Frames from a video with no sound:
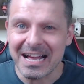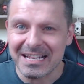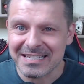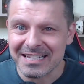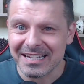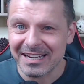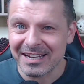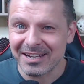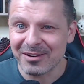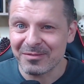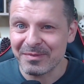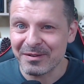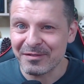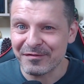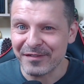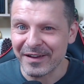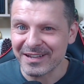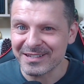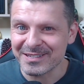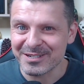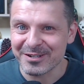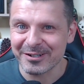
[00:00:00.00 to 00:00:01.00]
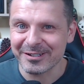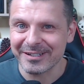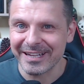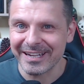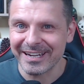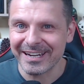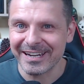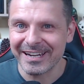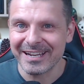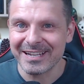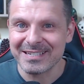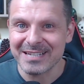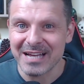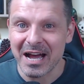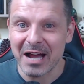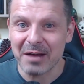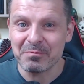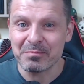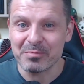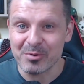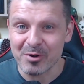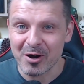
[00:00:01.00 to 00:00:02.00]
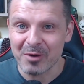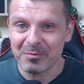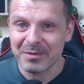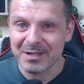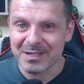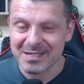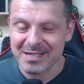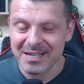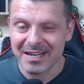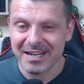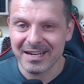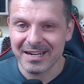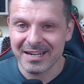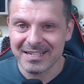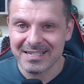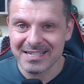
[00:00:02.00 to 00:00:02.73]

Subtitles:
a little bit fancier than it is. I promise it is